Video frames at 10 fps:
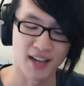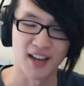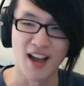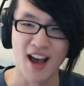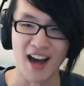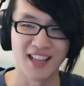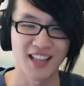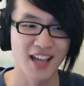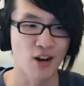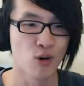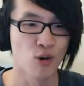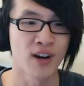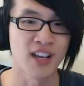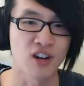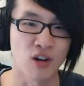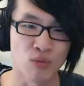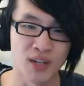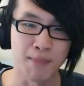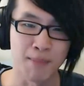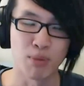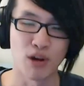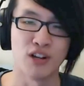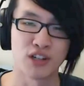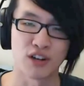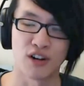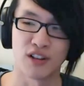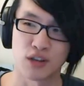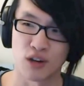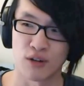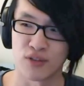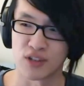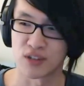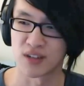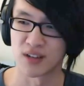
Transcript: and I think they already got really burnt on the Surface,